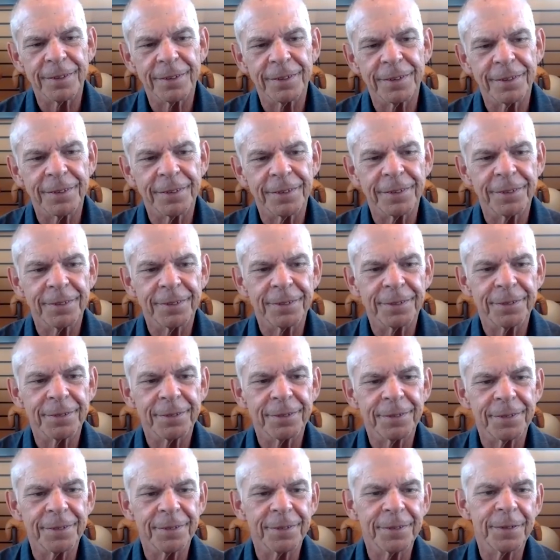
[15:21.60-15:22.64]

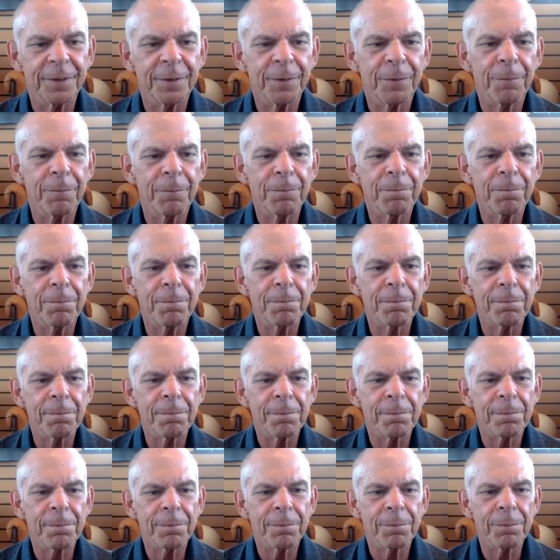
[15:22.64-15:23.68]

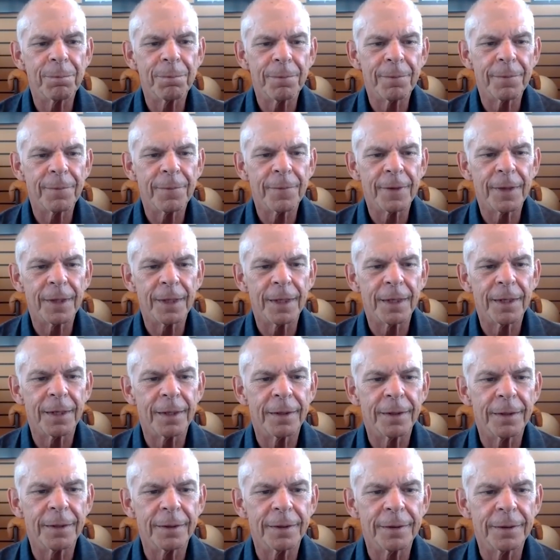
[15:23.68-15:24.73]

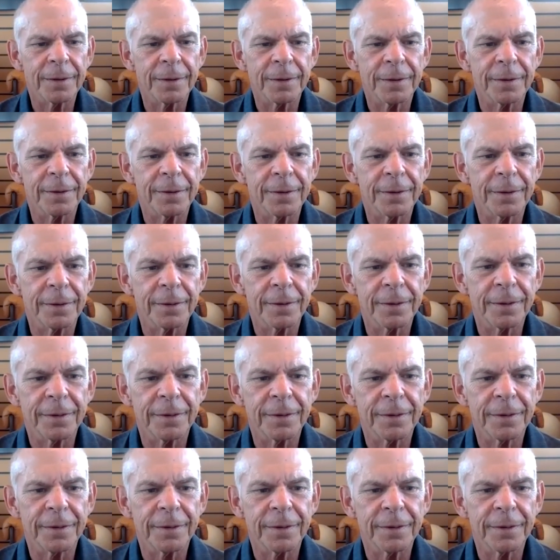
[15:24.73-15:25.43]
(not speaking)